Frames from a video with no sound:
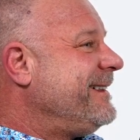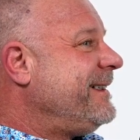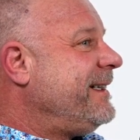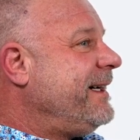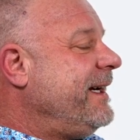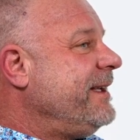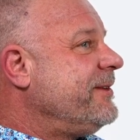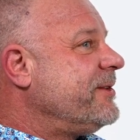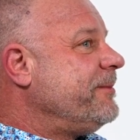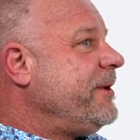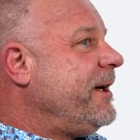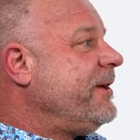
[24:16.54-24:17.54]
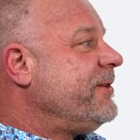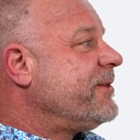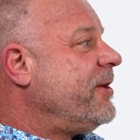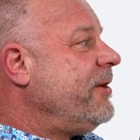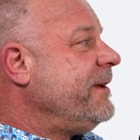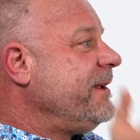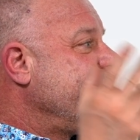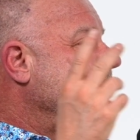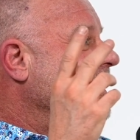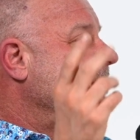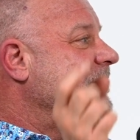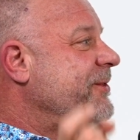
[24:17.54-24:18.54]
I had suppliers calling to
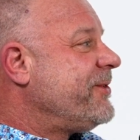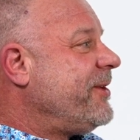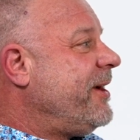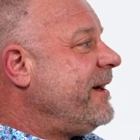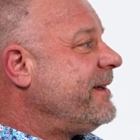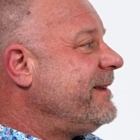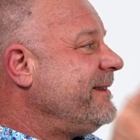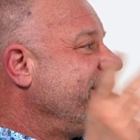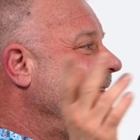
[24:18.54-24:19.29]
pick up their stock